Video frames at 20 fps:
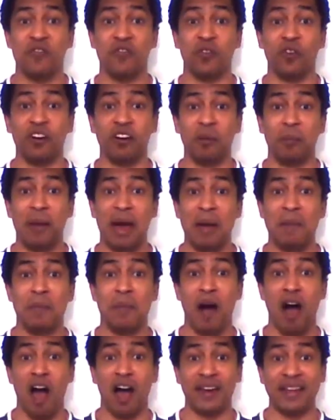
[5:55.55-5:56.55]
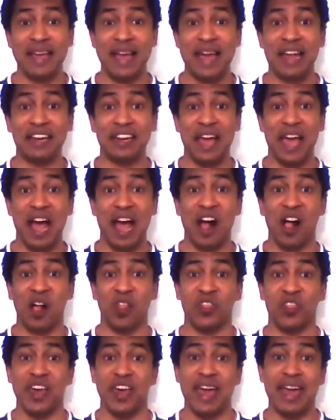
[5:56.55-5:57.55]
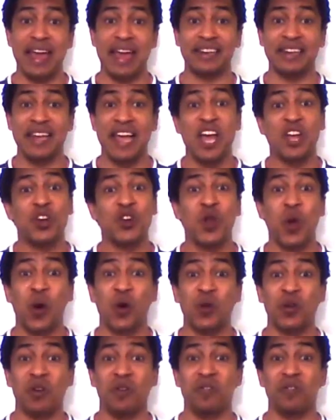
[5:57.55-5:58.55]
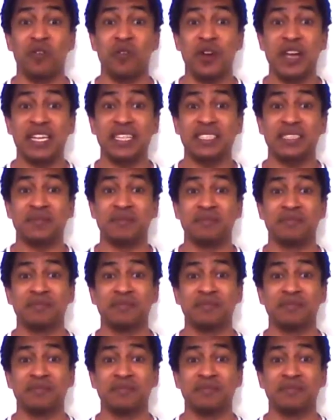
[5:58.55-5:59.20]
for my body and health, and don't overeat.